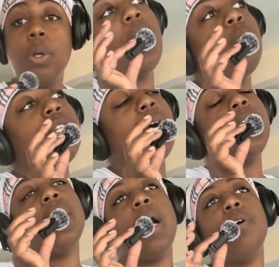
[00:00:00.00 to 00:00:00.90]
I wish
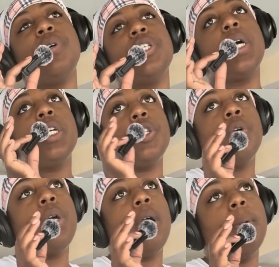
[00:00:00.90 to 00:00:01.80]
I could
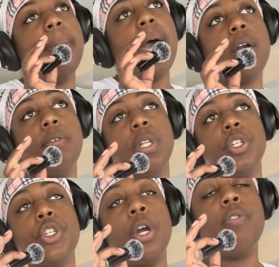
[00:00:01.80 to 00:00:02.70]
show y'all the back of
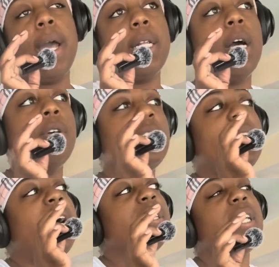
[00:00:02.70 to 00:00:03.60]
this shirt right now, because
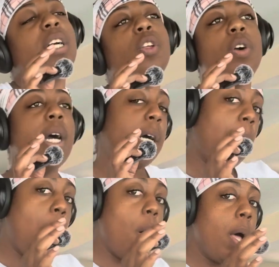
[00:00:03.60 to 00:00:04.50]
it has like a little
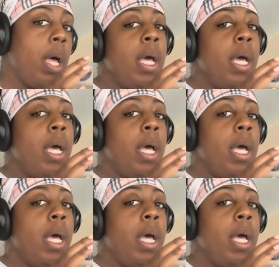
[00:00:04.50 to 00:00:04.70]
cutout,